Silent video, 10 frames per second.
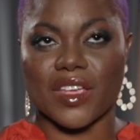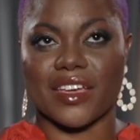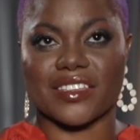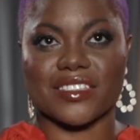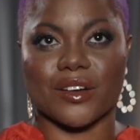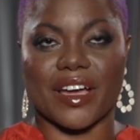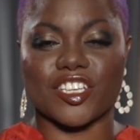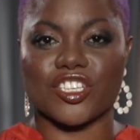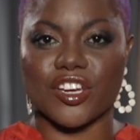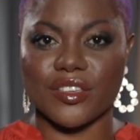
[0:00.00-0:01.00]
And so I
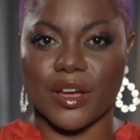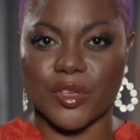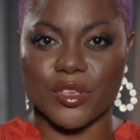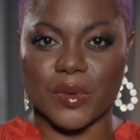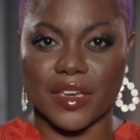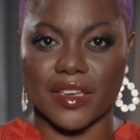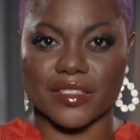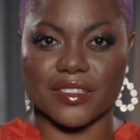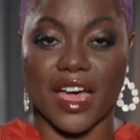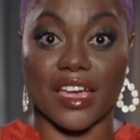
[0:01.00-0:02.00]
share that with you
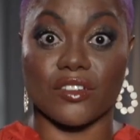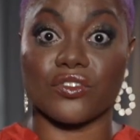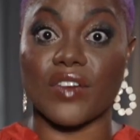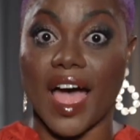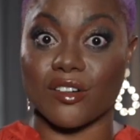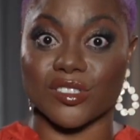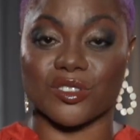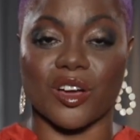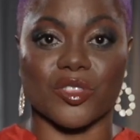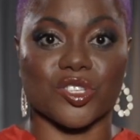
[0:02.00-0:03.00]
because I have found
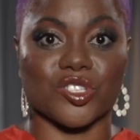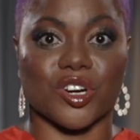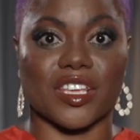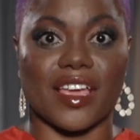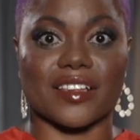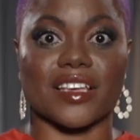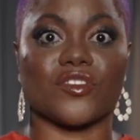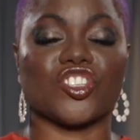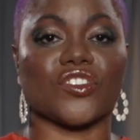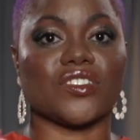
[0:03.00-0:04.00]
along this journey, as I've
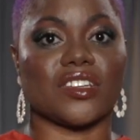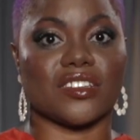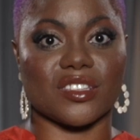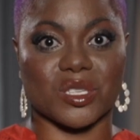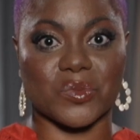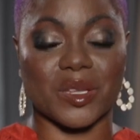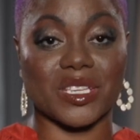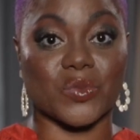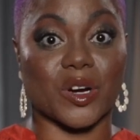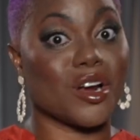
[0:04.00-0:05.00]
shifted into this
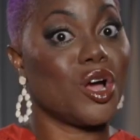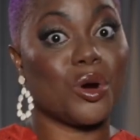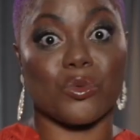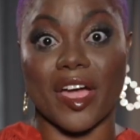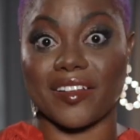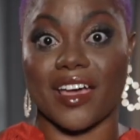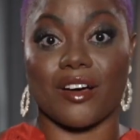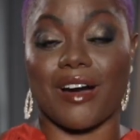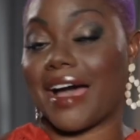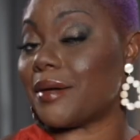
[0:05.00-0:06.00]
place where right
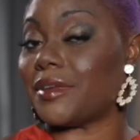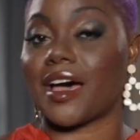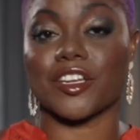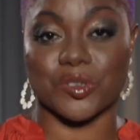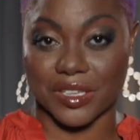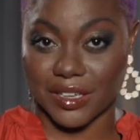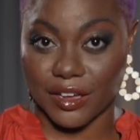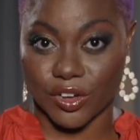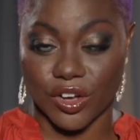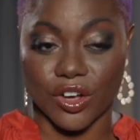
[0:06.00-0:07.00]
now I am not drinking
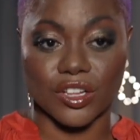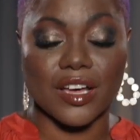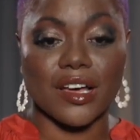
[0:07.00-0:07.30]
alcohol.